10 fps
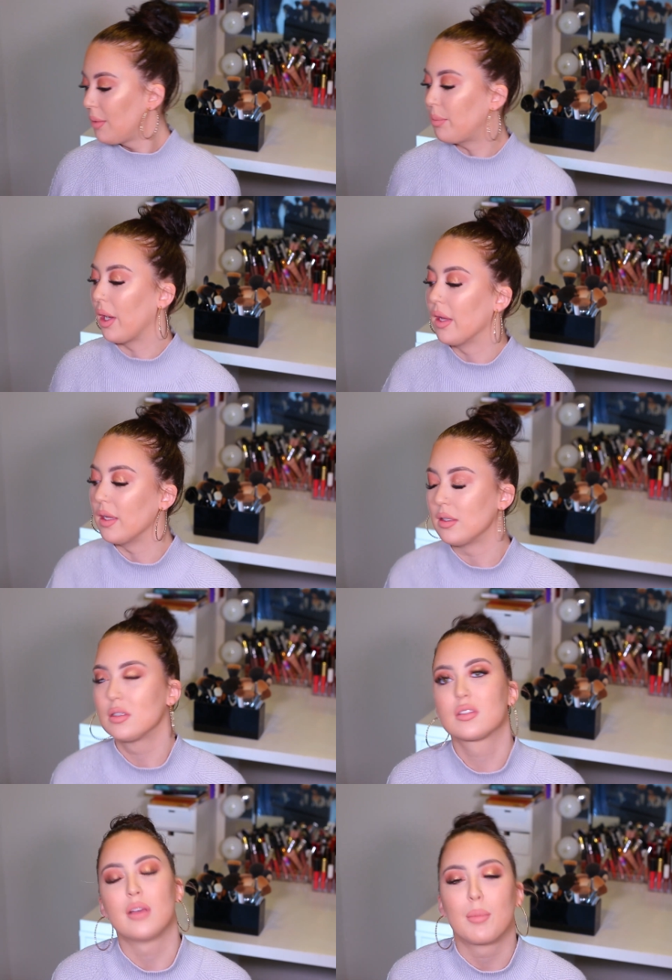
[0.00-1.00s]

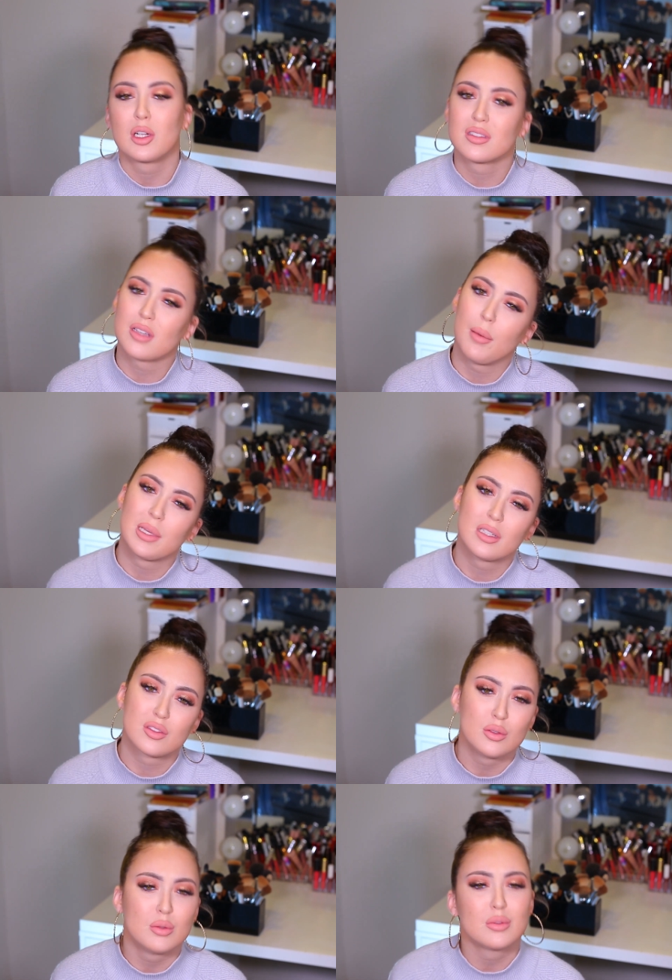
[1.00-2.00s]
But summer is coming
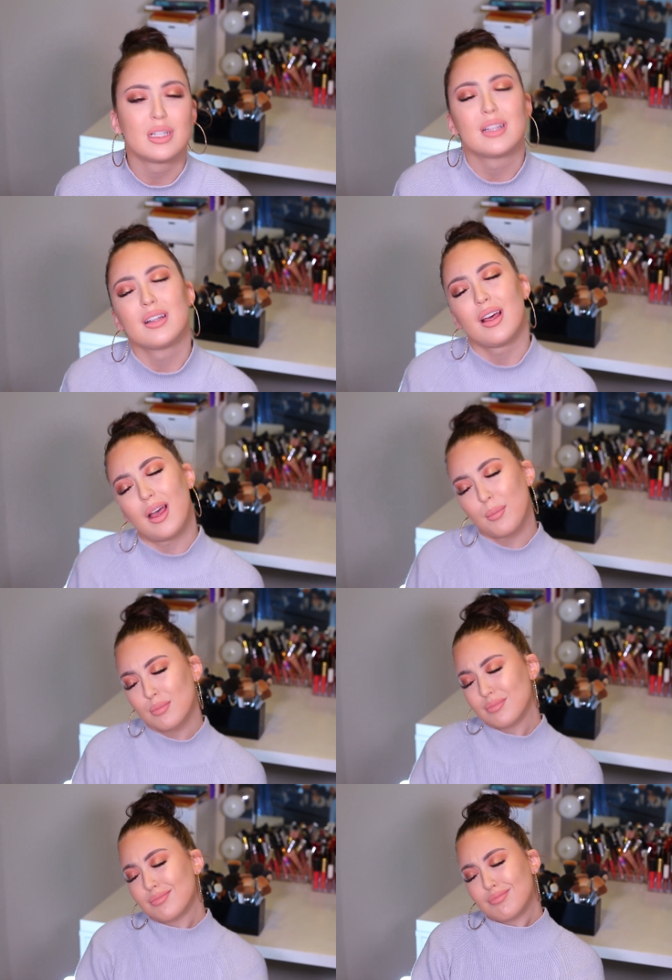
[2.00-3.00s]
soon, and
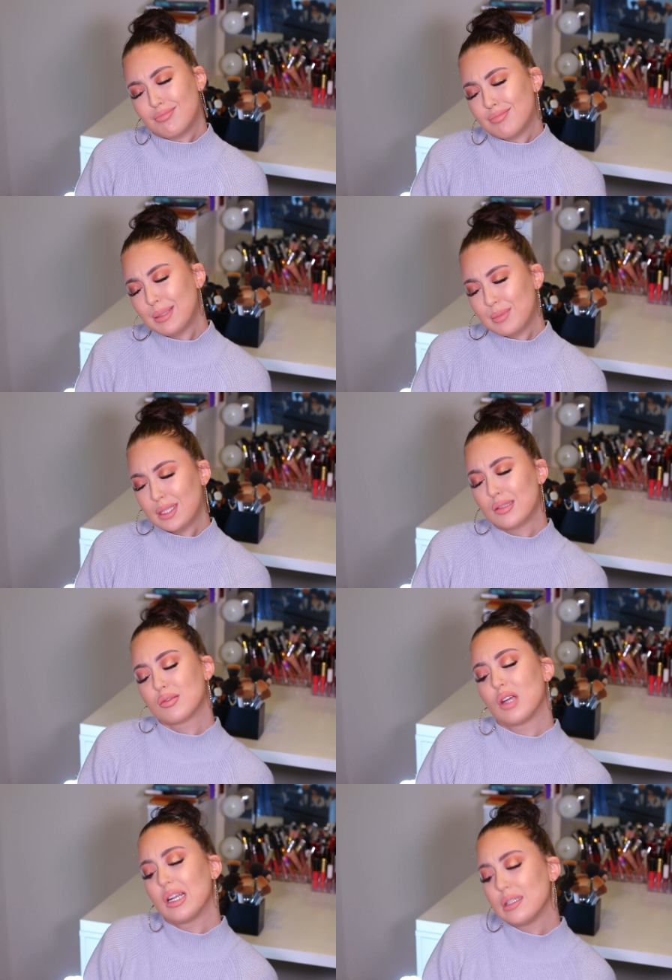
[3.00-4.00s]
I'm gonna
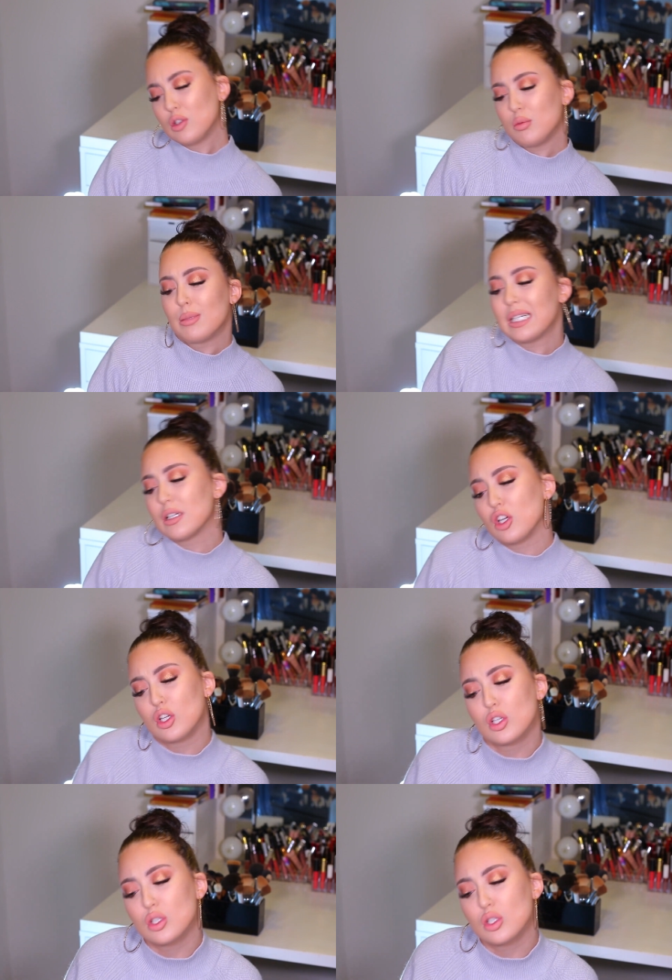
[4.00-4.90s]
try to do better.